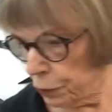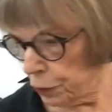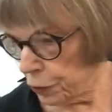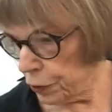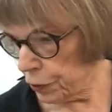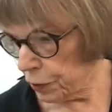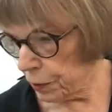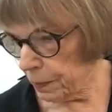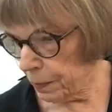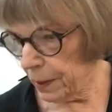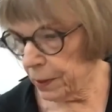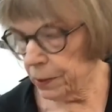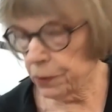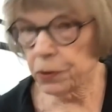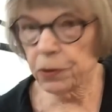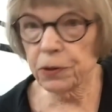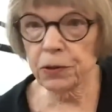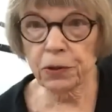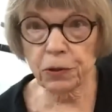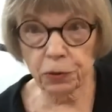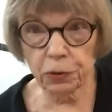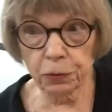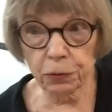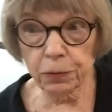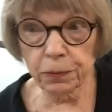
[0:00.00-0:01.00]
just
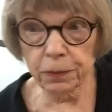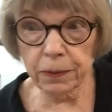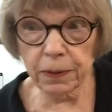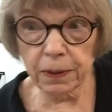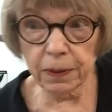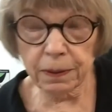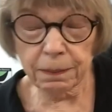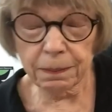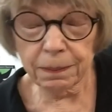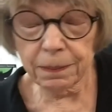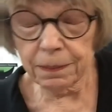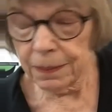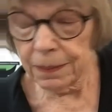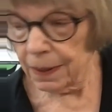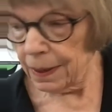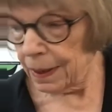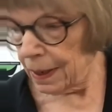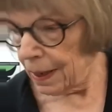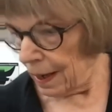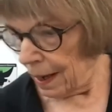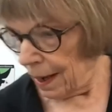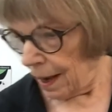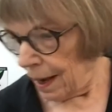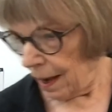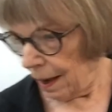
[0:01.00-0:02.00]
mentioned two of them.
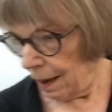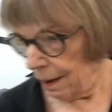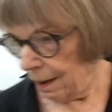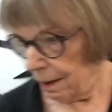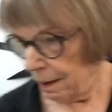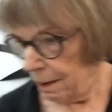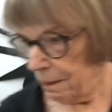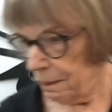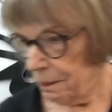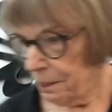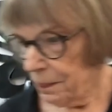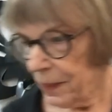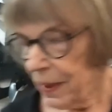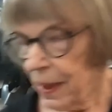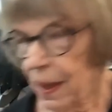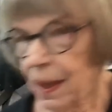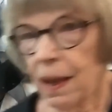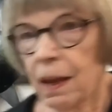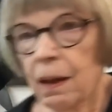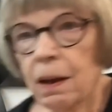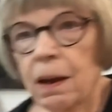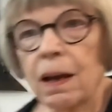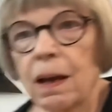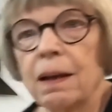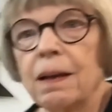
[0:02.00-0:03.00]
Um,
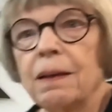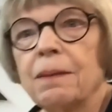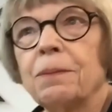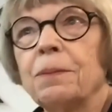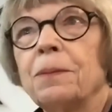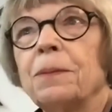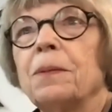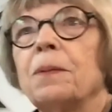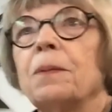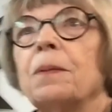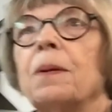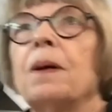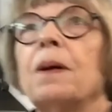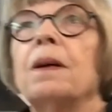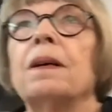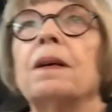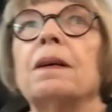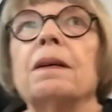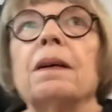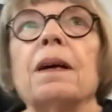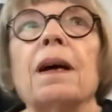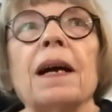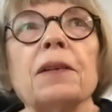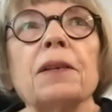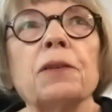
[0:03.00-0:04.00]

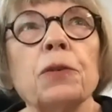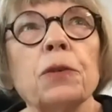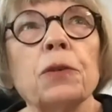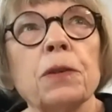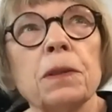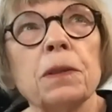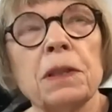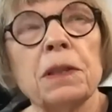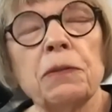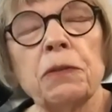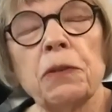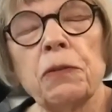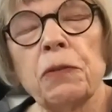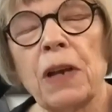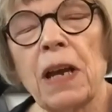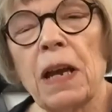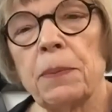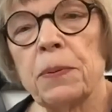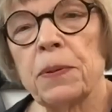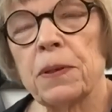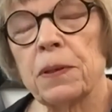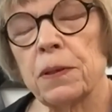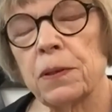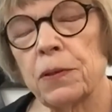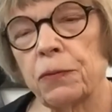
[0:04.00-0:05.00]
I took a leave of
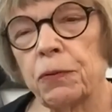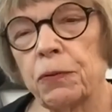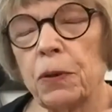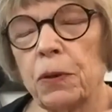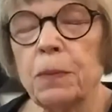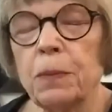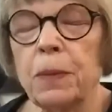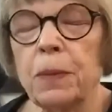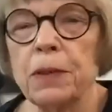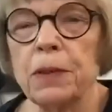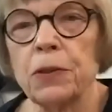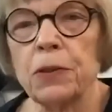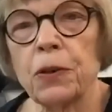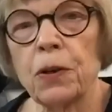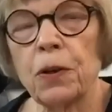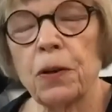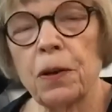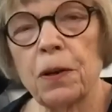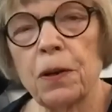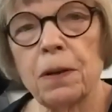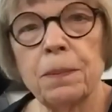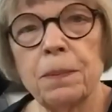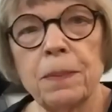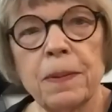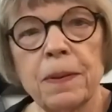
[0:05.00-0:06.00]
absence from my
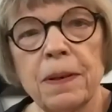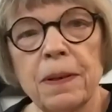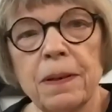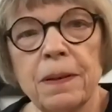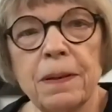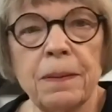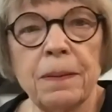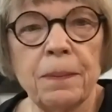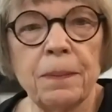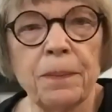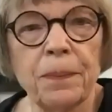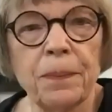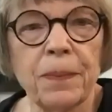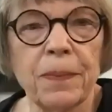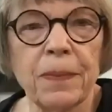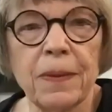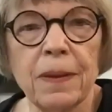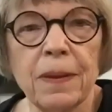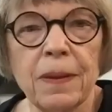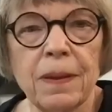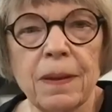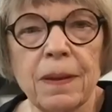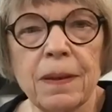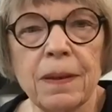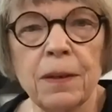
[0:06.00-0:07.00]
job
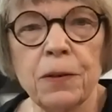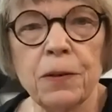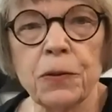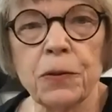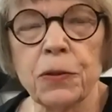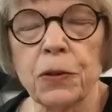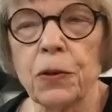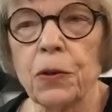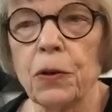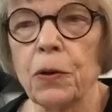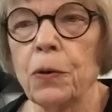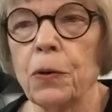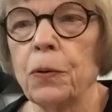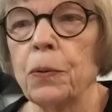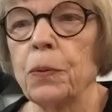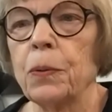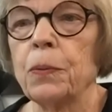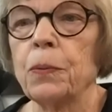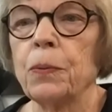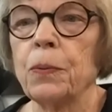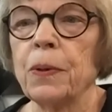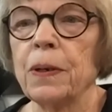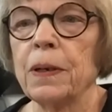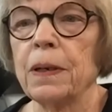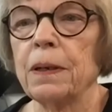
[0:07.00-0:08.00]
years ago
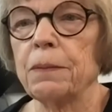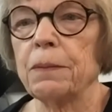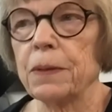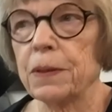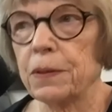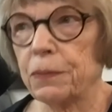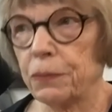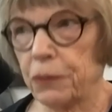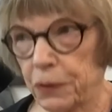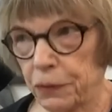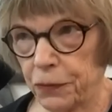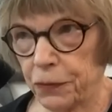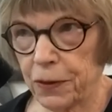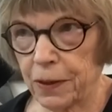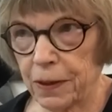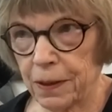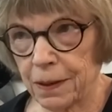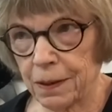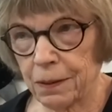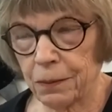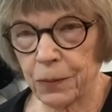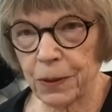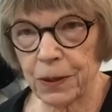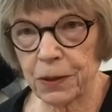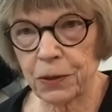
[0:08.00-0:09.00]
when I was 50
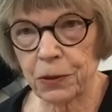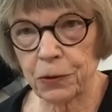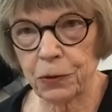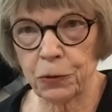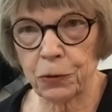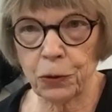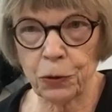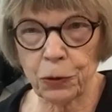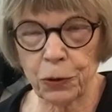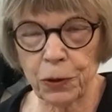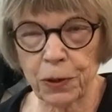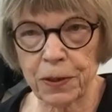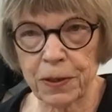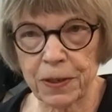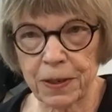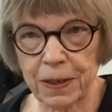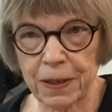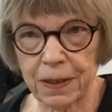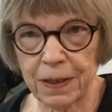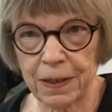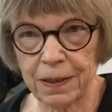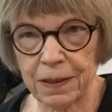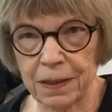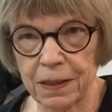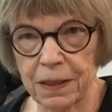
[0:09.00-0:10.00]
and went to New York
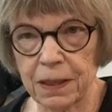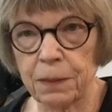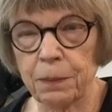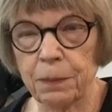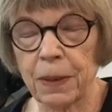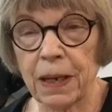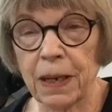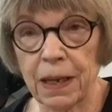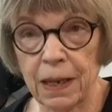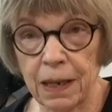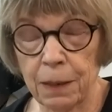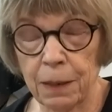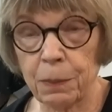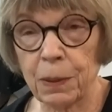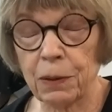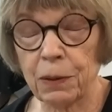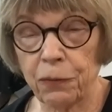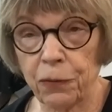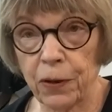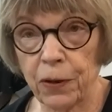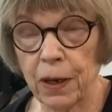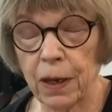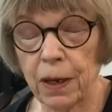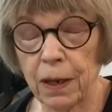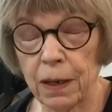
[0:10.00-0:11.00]
City and did my
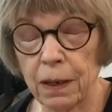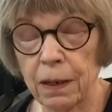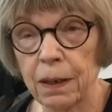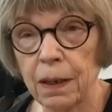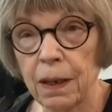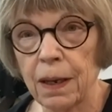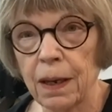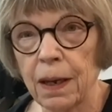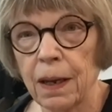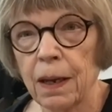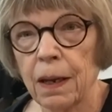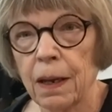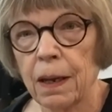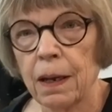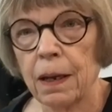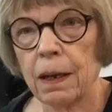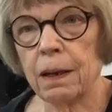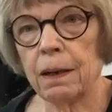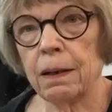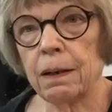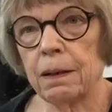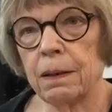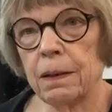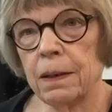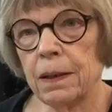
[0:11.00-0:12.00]
MFA
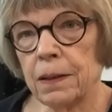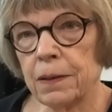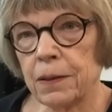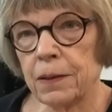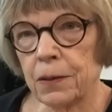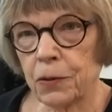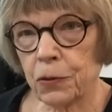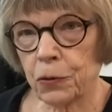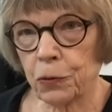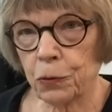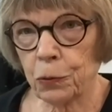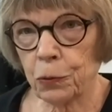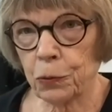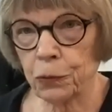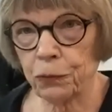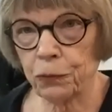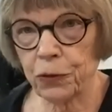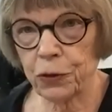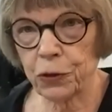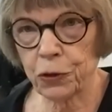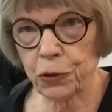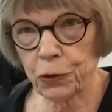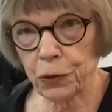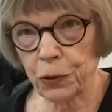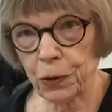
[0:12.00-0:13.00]
at the School of
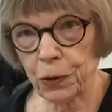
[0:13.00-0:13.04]
Visual